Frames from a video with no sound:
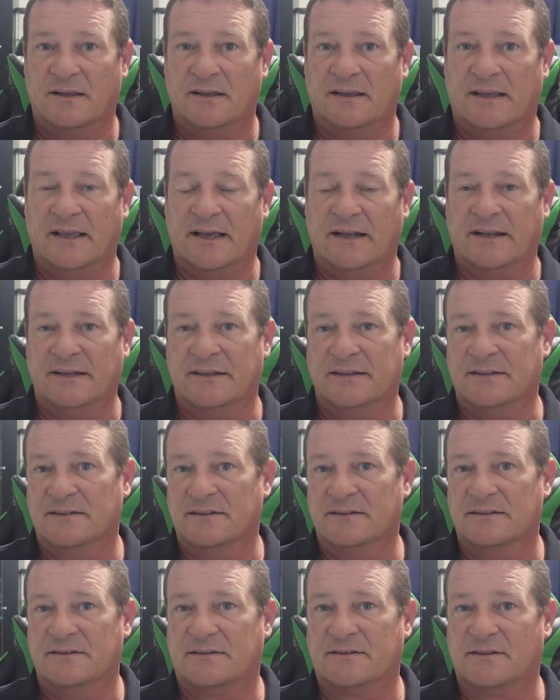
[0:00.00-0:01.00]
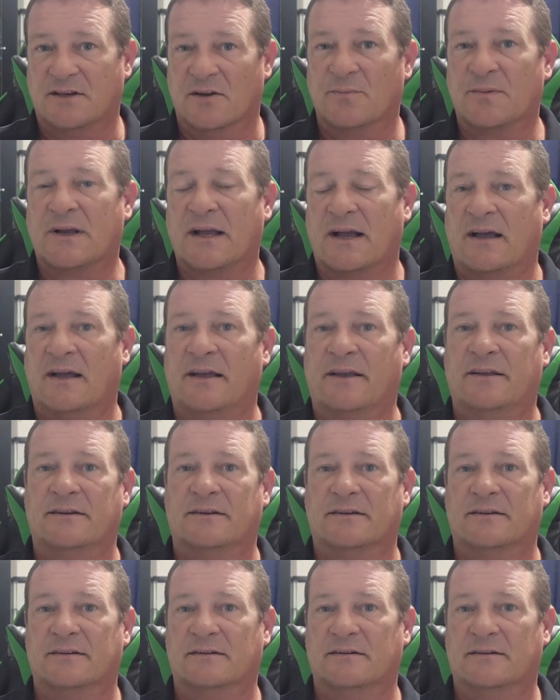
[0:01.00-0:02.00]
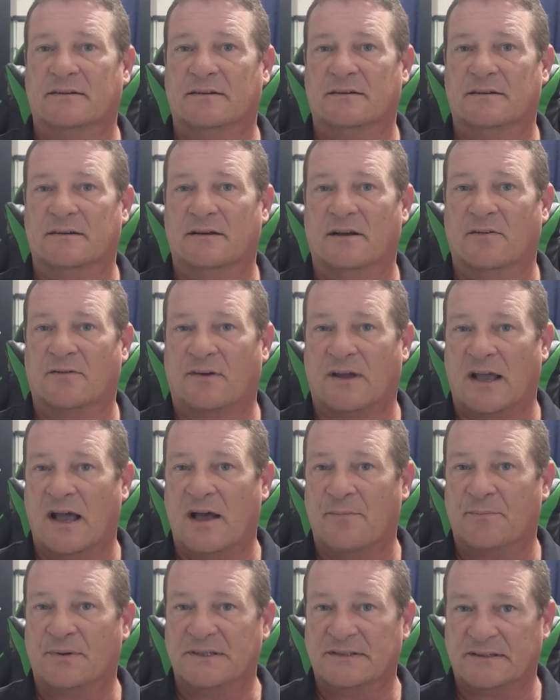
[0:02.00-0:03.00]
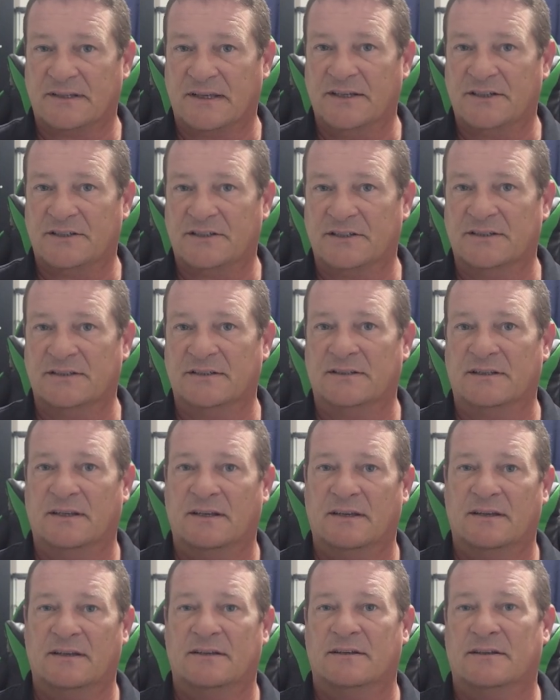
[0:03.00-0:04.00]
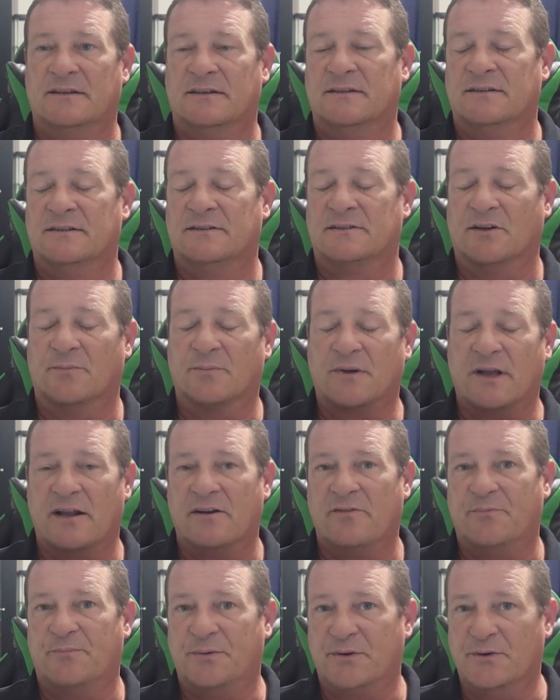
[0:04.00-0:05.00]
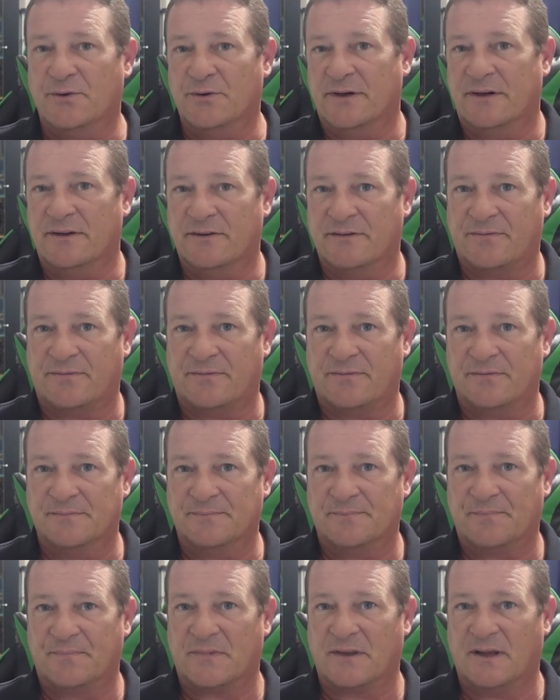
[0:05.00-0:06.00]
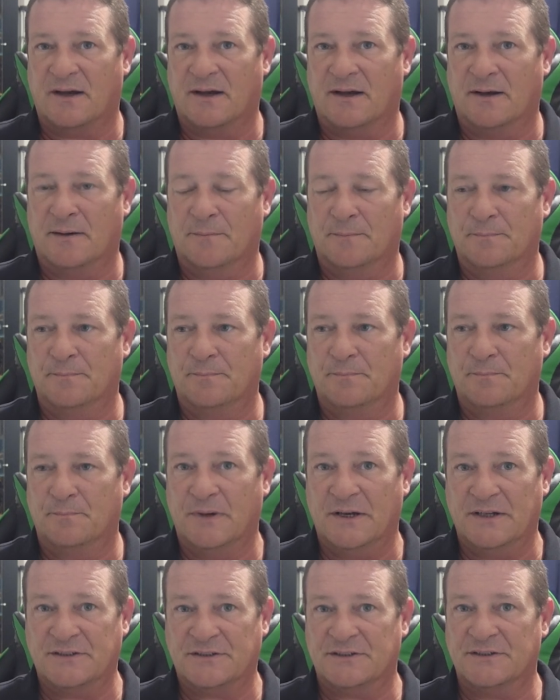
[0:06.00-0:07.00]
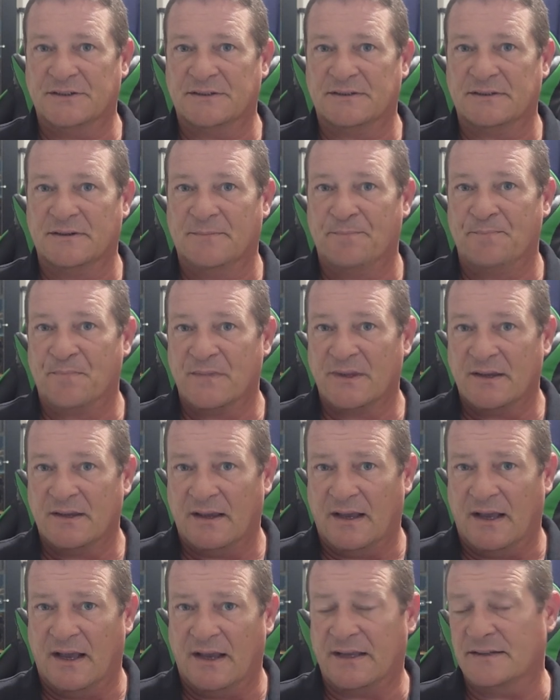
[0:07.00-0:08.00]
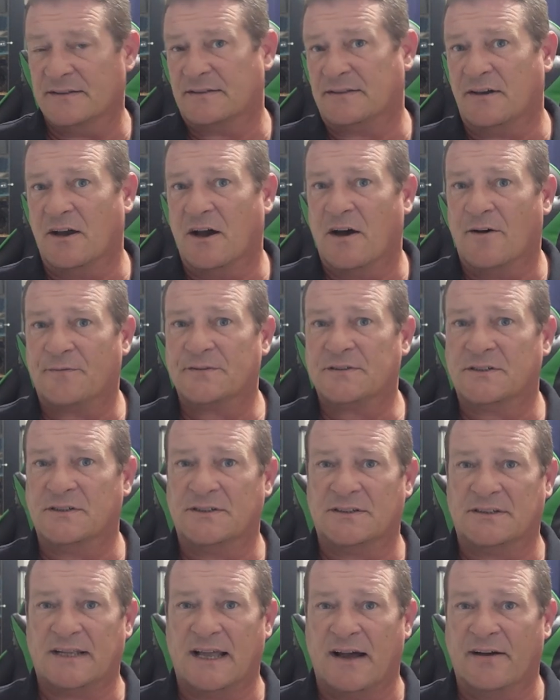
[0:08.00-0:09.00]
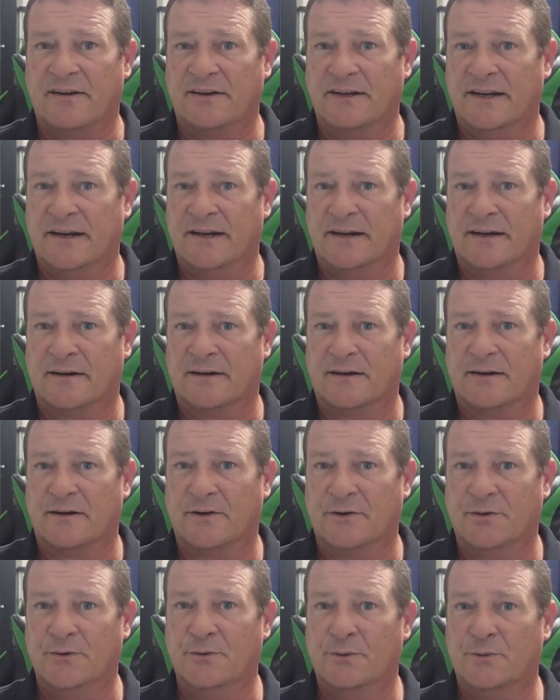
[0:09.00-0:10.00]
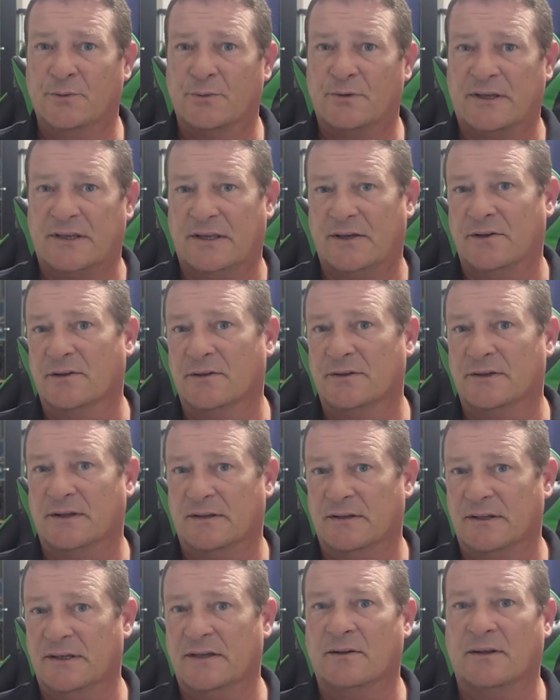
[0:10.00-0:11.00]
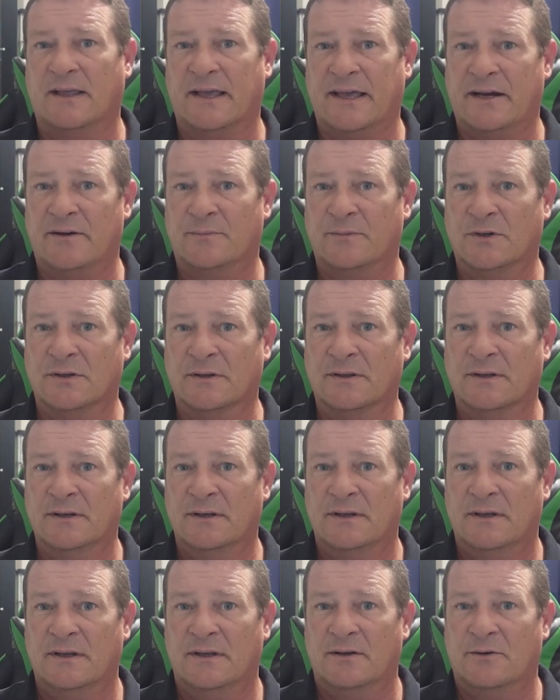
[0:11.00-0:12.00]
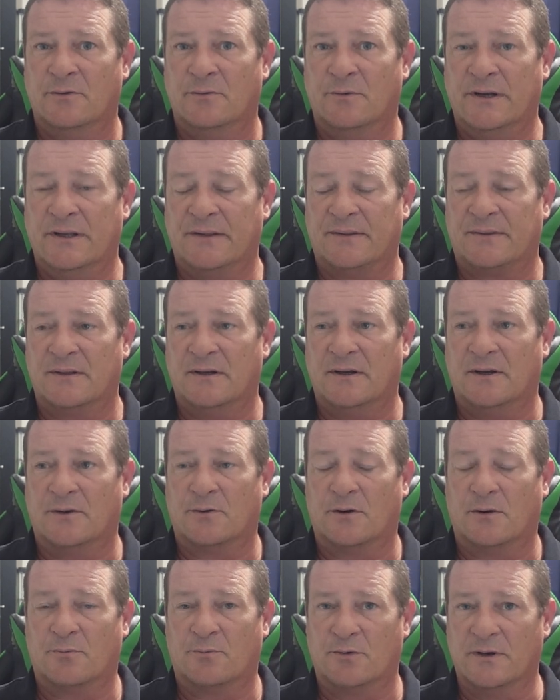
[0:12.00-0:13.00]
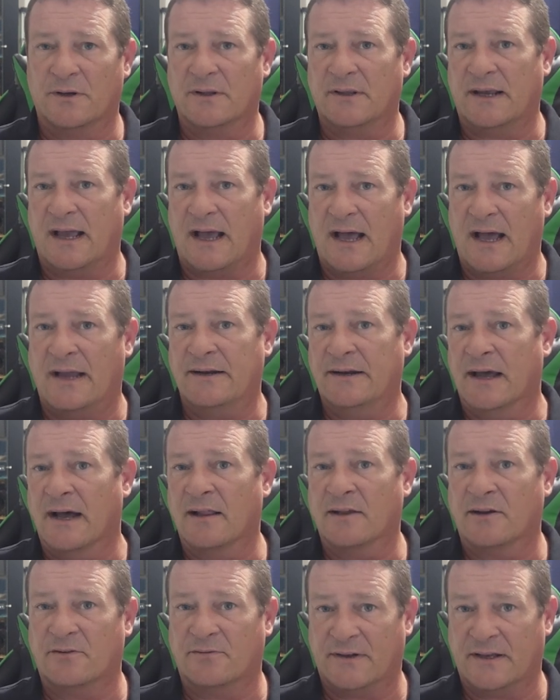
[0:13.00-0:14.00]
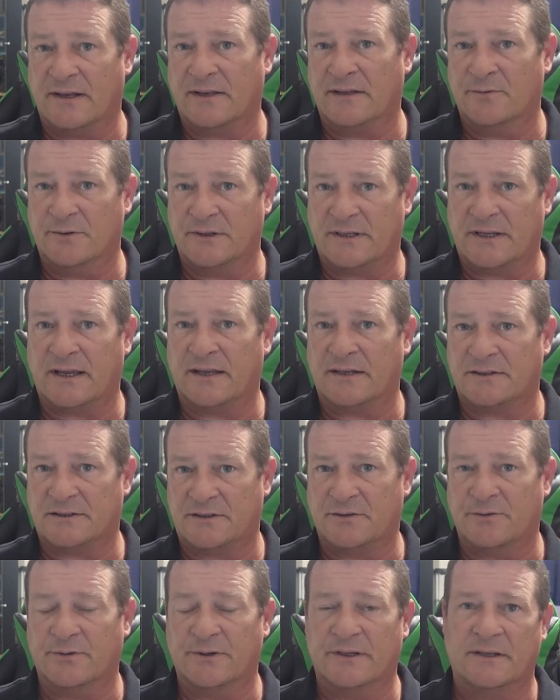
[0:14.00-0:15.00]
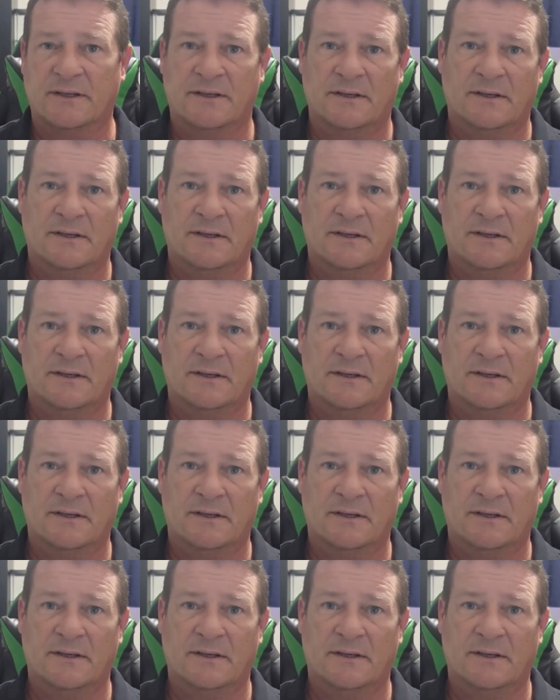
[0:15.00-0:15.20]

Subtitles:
getting some kind of compensation, some kind of punitive measures against the officers down there who killed a legal animal with a really high dollar value attached to it.